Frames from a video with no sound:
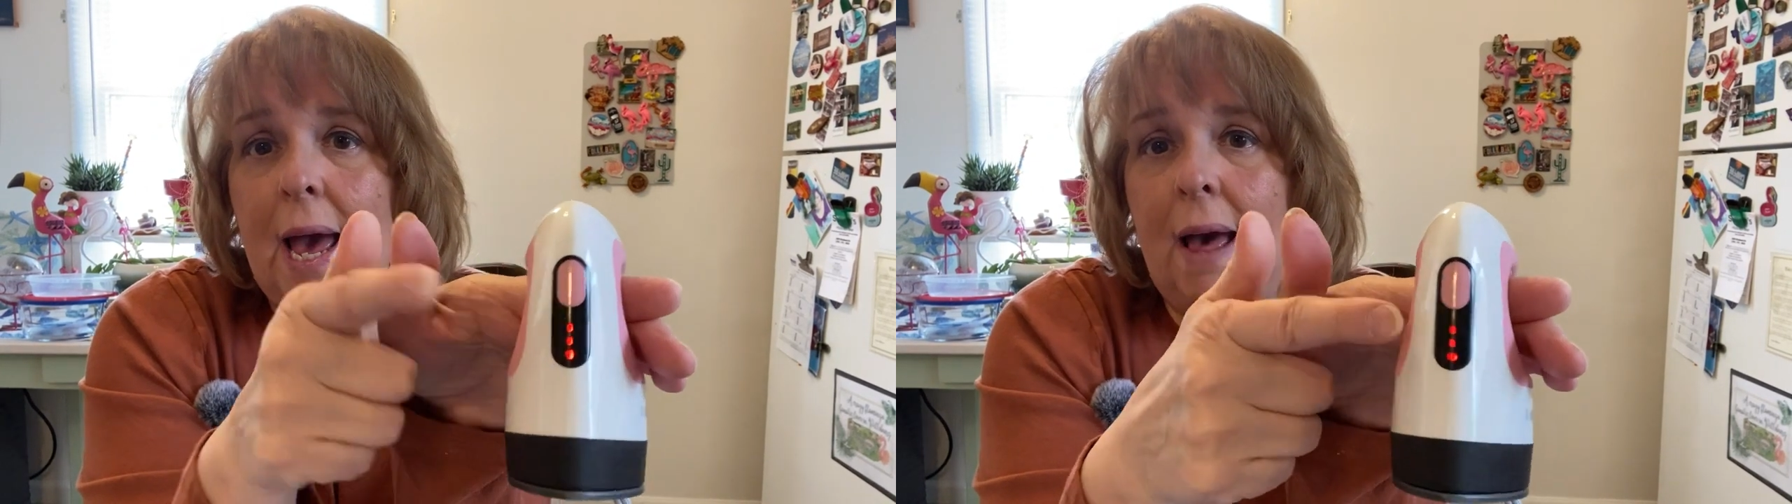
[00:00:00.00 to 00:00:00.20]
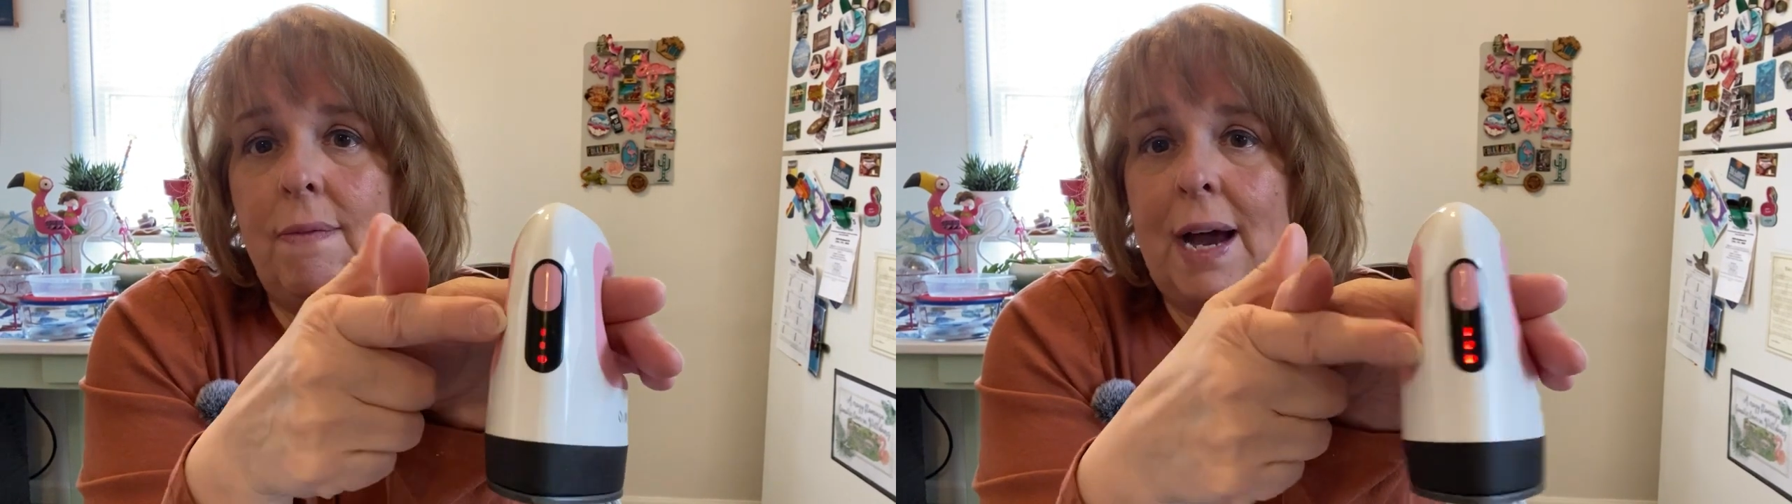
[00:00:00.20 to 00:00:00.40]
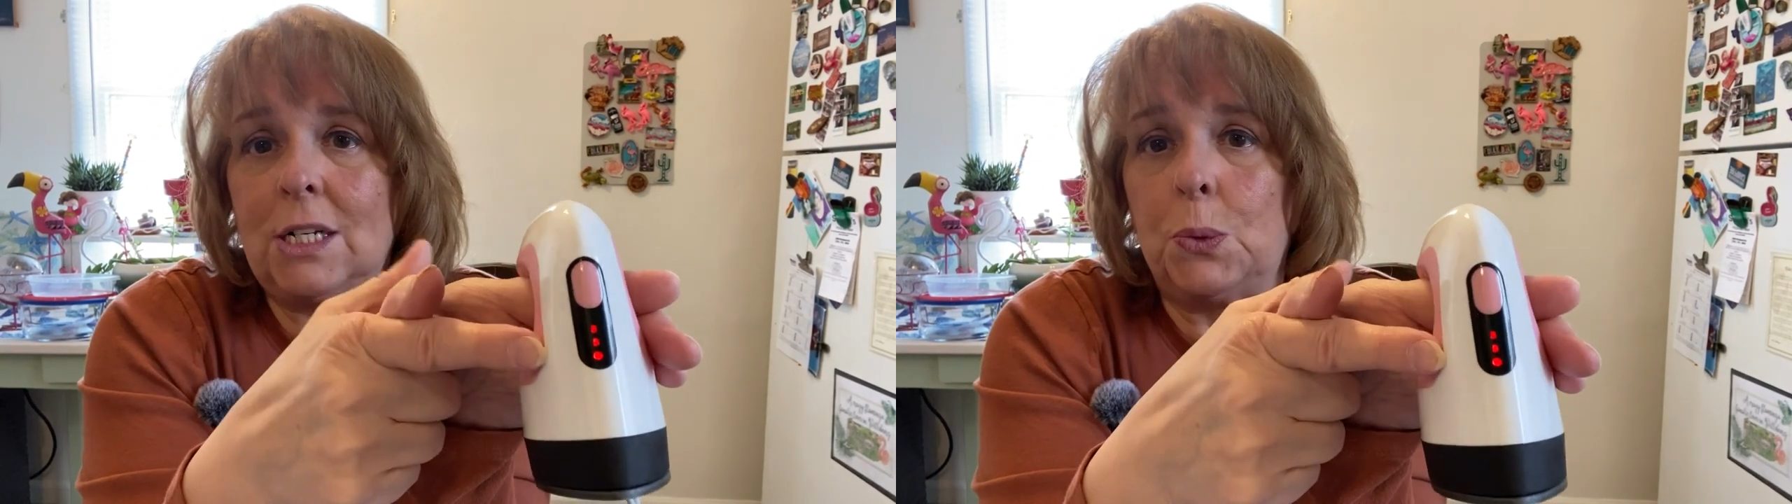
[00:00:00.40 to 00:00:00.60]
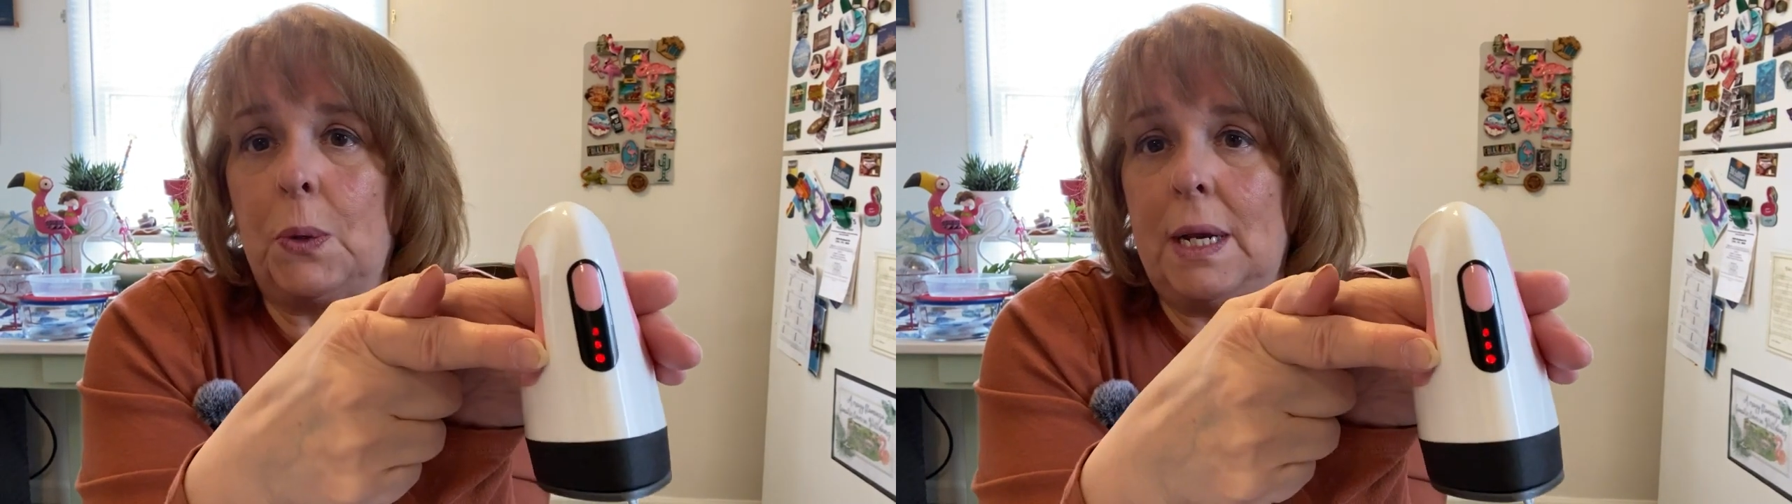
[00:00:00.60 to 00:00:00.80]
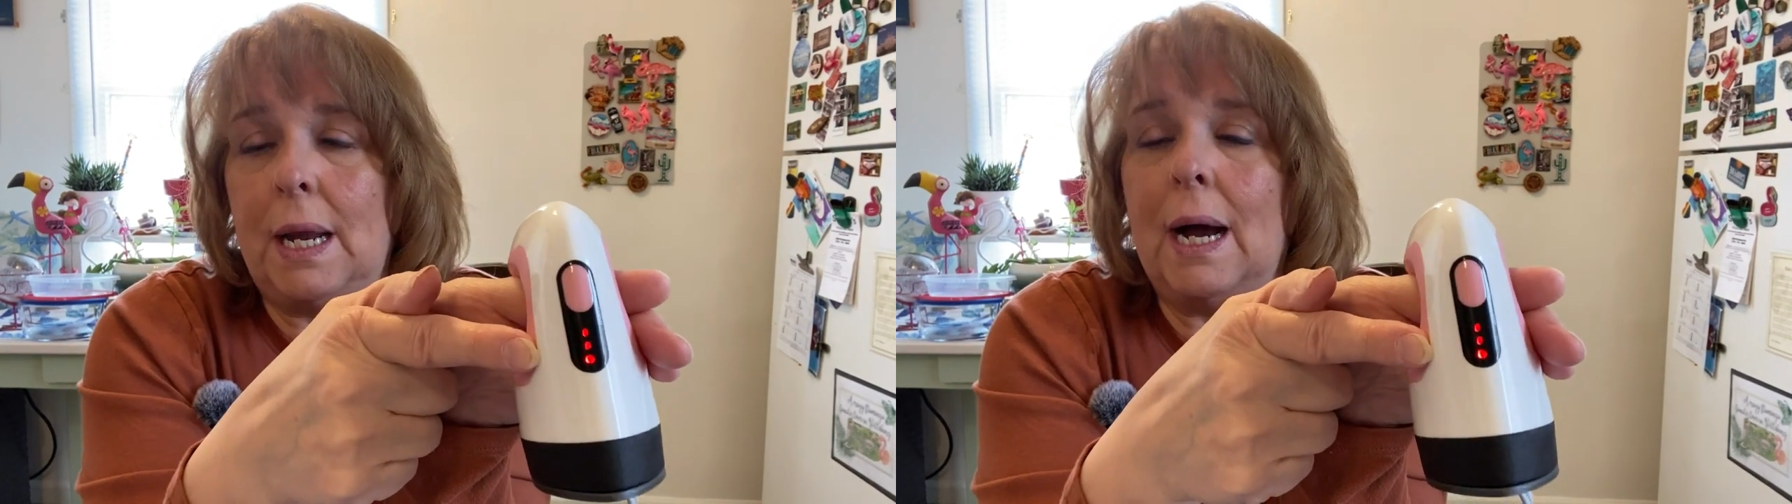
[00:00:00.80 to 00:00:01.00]
and that's
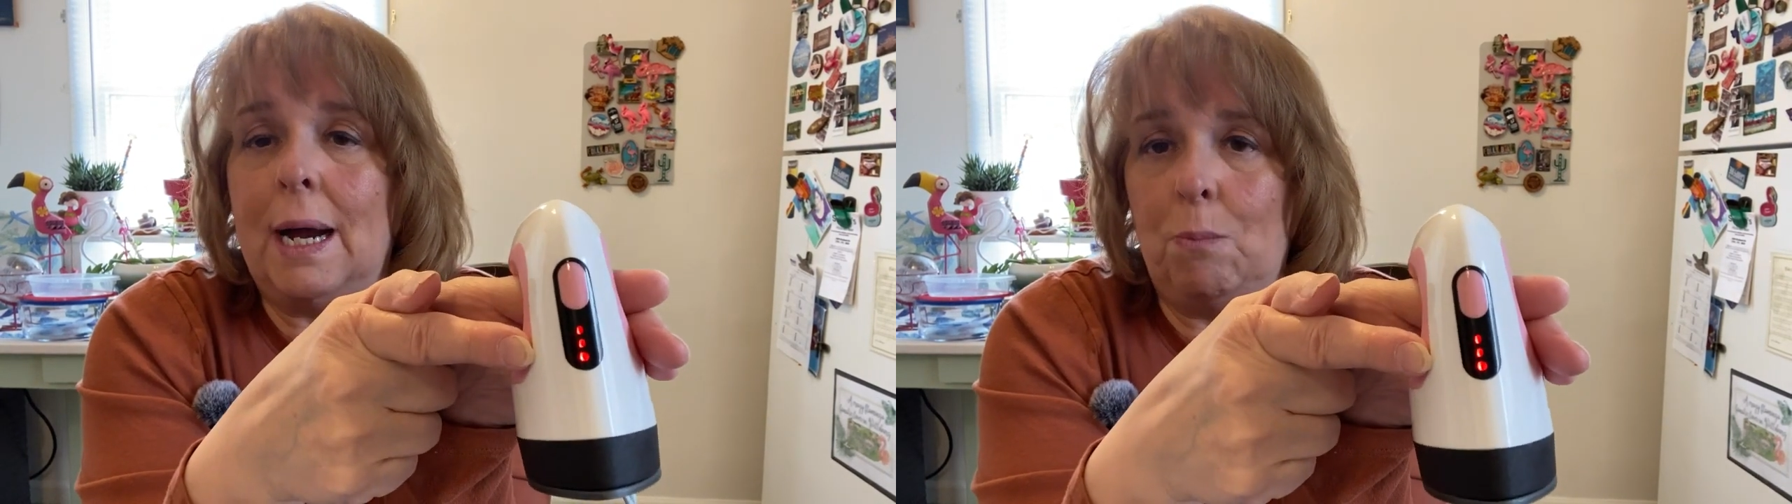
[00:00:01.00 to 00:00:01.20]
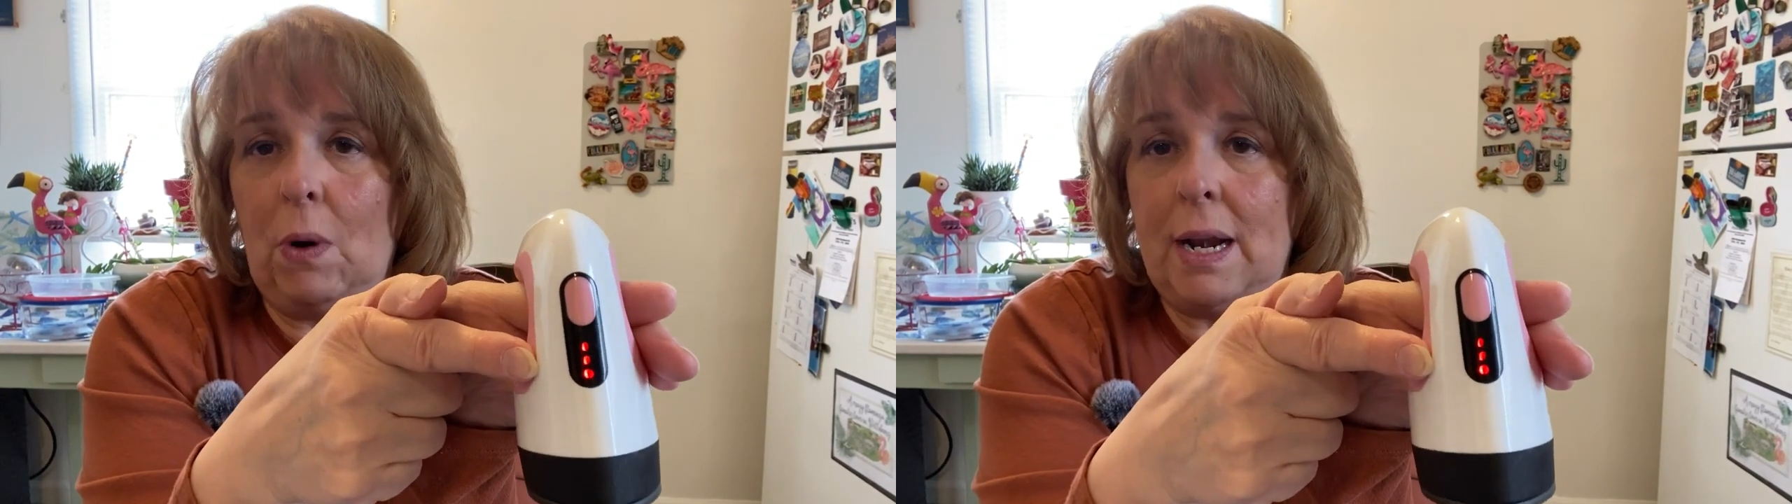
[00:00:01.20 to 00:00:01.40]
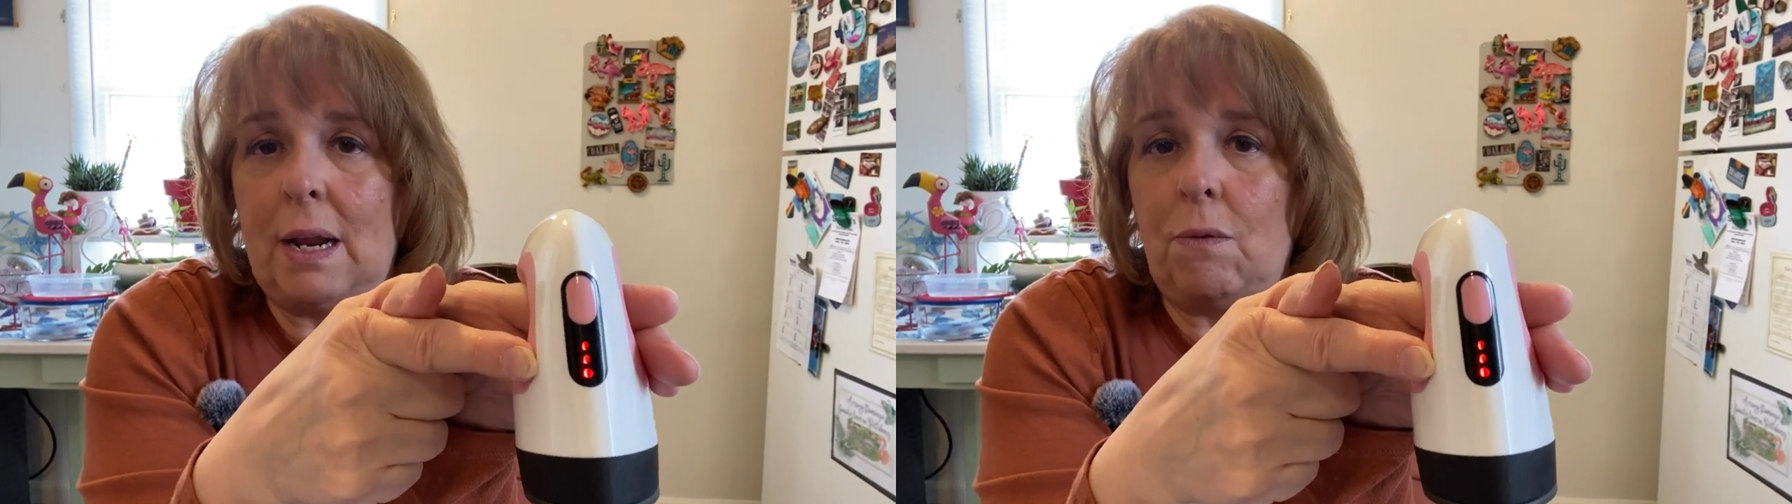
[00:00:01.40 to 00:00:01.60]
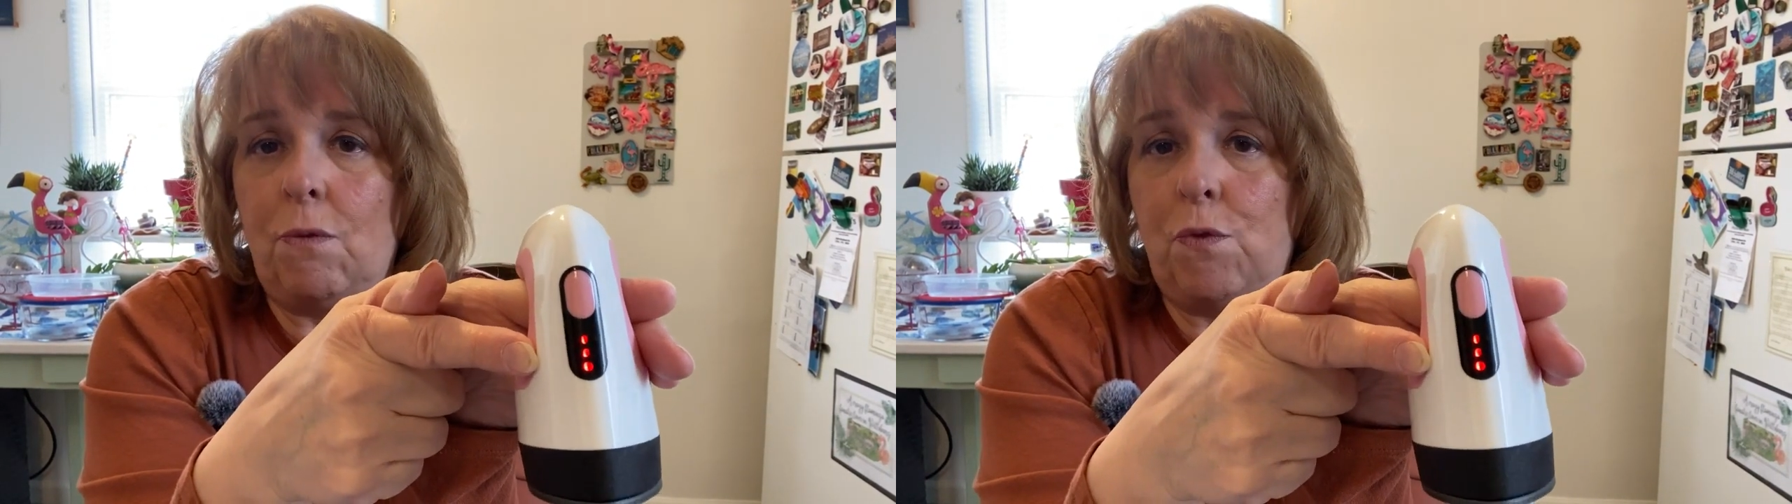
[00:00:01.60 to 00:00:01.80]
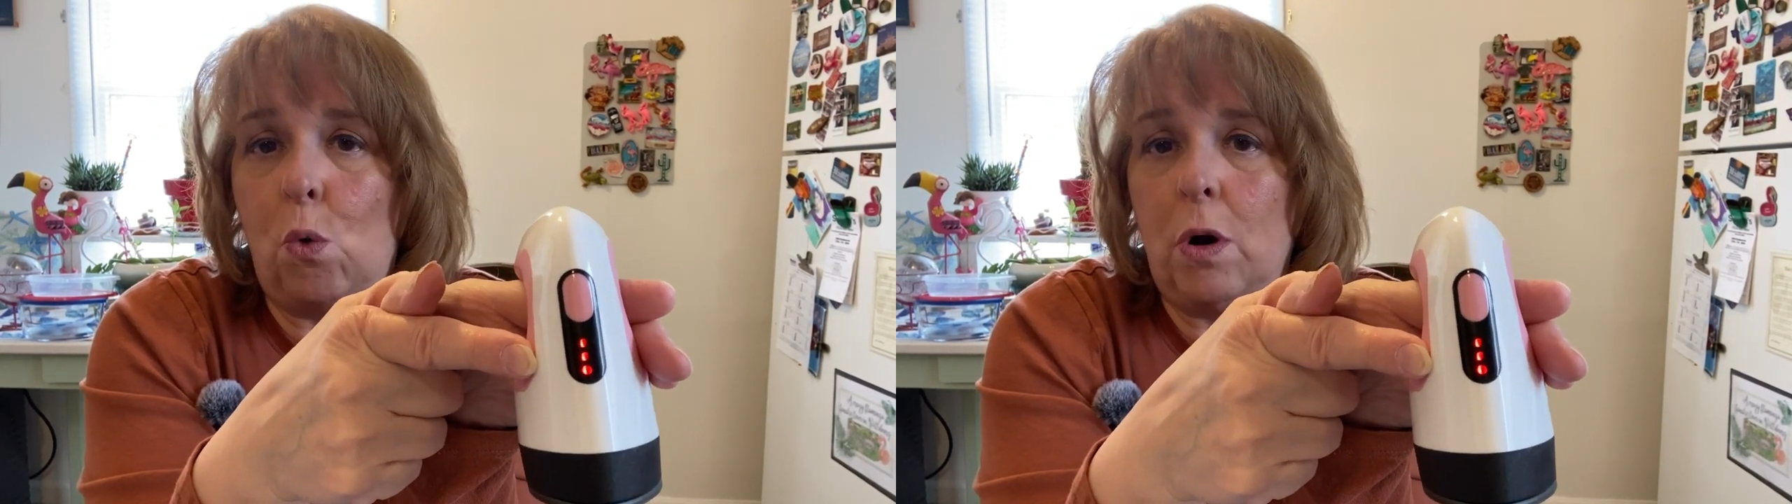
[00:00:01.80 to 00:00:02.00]
what I'm waiting
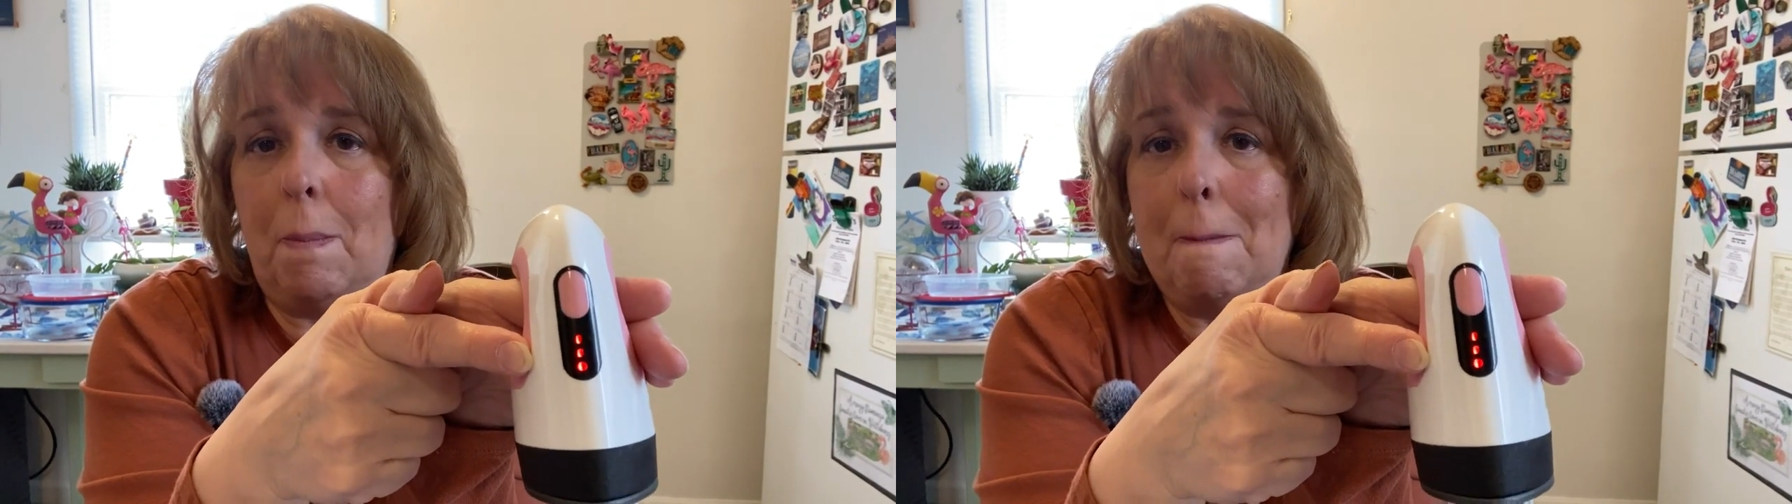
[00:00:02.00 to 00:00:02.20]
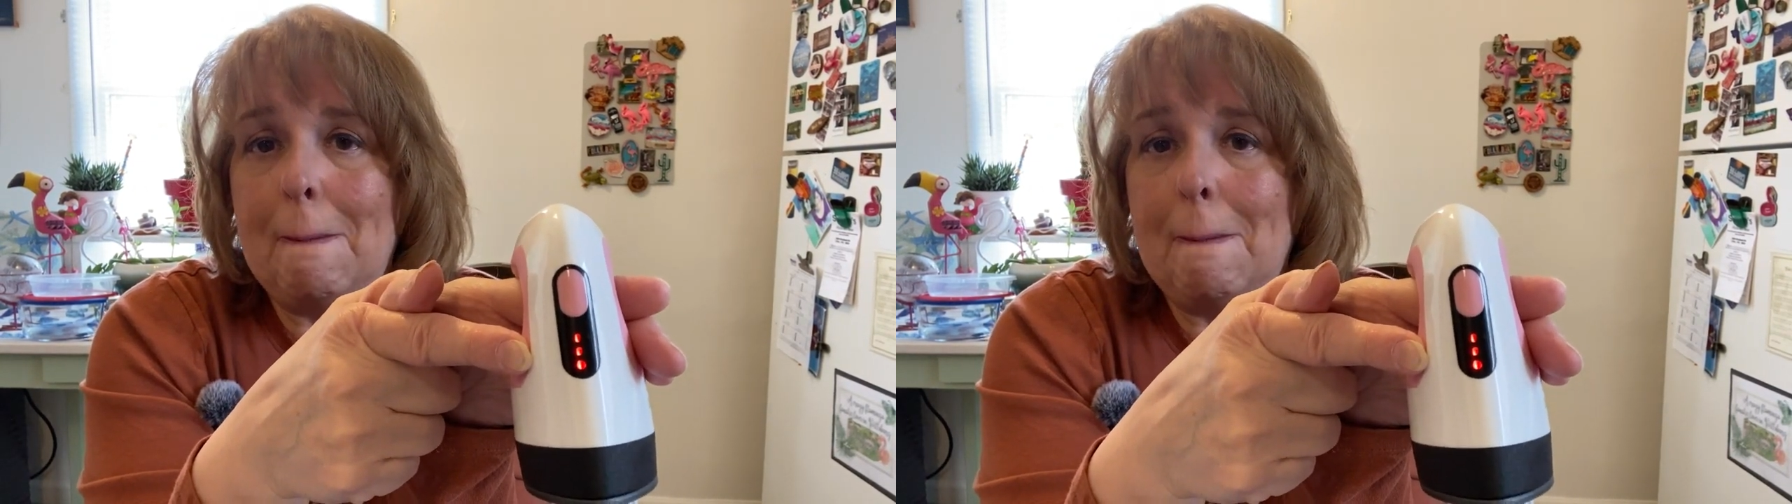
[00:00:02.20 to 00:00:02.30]
for.